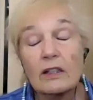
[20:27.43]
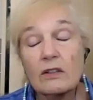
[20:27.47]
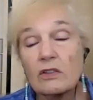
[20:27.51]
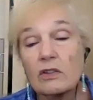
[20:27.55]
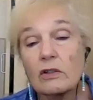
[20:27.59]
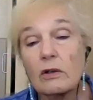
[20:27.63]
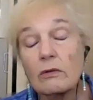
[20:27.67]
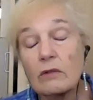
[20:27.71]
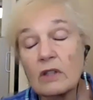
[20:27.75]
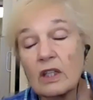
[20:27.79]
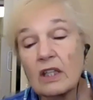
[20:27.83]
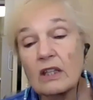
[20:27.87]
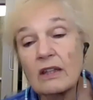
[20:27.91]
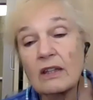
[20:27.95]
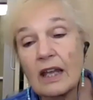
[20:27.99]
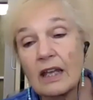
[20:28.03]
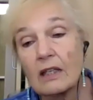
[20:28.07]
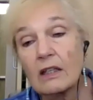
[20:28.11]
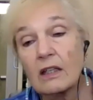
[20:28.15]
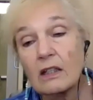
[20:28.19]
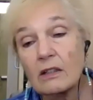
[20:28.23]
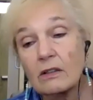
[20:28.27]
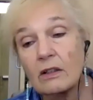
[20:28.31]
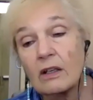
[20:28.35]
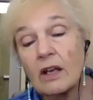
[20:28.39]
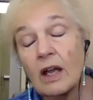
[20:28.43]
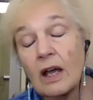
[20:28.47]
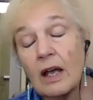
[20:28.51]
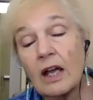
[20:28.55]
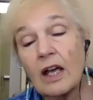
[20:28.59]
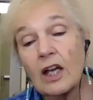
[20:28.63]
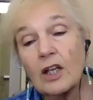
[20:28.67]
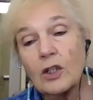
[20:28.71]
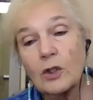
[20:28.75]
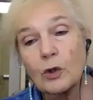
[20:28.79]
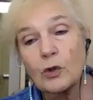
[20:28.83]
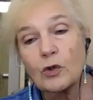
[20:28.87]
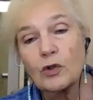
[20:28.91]
So that they can
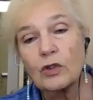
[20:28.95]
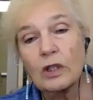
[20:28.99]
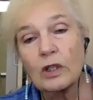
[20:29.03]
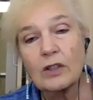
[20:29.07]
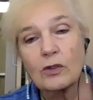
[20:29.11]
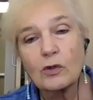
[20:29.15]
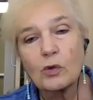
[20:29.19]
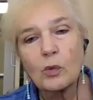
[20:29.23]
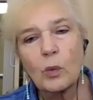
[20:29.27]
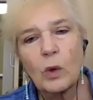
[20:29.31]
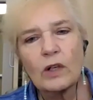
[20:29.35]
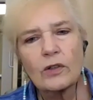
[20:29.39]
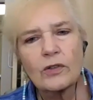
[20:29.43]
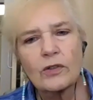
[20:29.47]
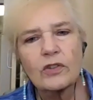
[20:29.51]
use it as well.